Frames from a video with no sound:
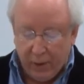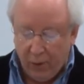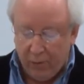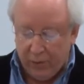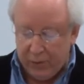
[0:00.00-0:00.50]

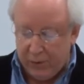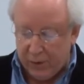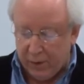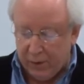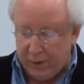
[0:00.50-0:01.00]
over the
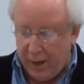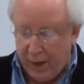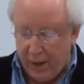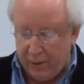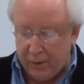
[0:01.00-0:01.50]
dirt
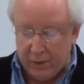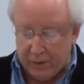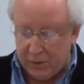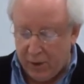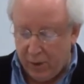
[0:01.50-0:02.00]
and the
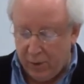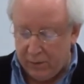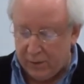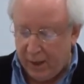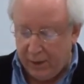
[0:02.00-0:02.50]

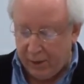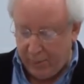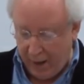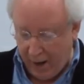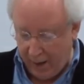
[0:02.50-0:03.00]
stones on the
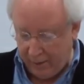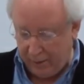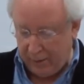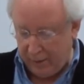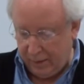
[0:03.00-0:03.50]
path.